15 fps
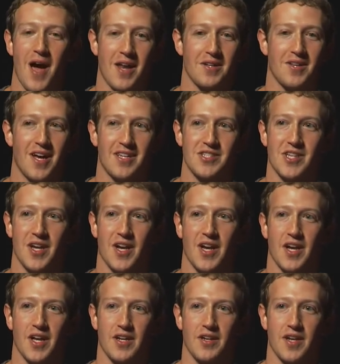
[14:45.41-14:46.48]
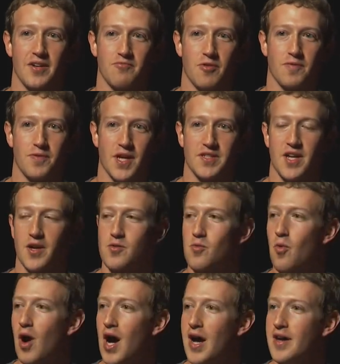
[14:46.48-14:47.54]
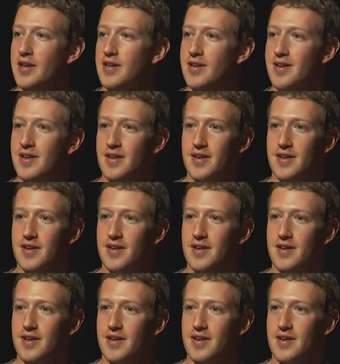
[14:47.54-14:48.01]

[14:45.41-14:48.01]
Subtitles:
analyzing and reflecting on why